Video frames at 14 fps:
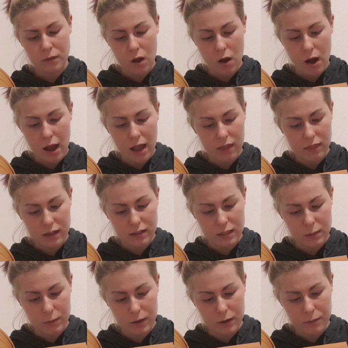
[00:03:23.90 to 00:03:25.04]
Ay, that he
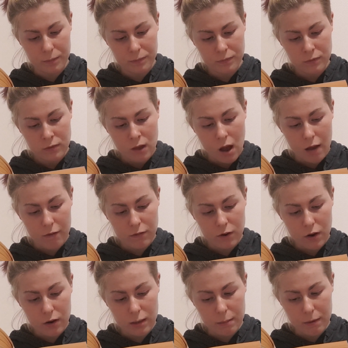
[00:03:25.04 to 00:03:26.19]
will. I've
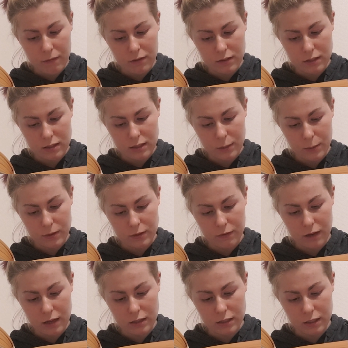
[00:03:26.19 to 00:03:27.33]
known him ever since he was a
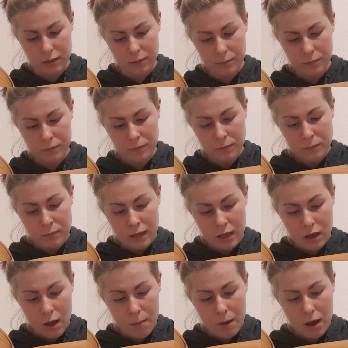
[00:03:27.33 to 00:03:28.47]
fledgling. He
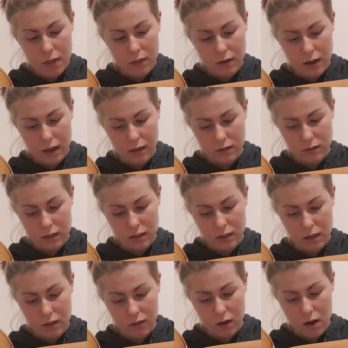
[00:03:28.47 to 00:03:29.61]
come out of the nest in the
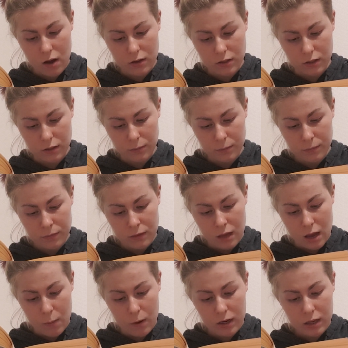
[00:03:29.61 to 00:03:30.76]
other garden,
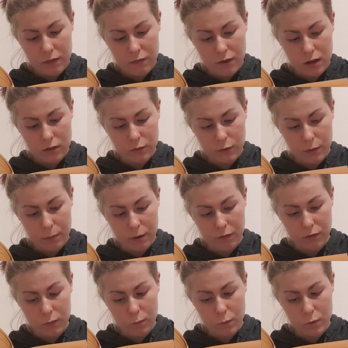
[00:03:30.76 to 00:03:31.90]
and when he first flew up over
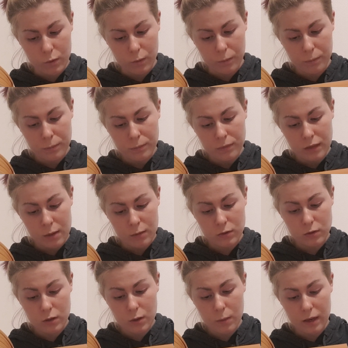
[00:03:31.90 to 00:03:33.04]
the wall, he was
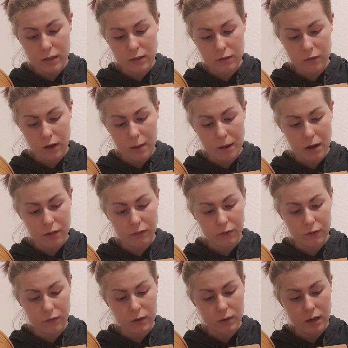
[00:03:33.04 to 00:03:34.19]
too weak to fly back for
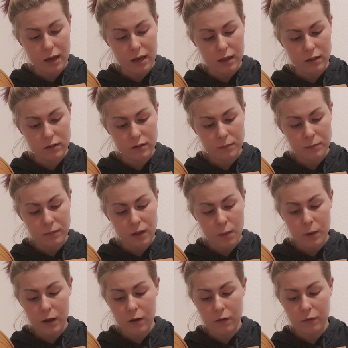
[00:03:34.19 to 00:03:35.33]
a few days, and
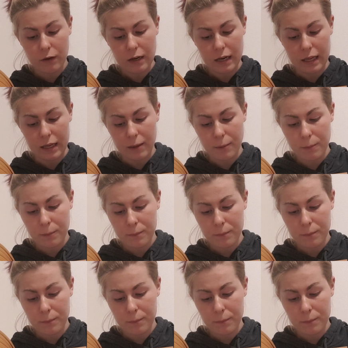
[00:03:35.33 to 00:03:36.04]
we got friendly.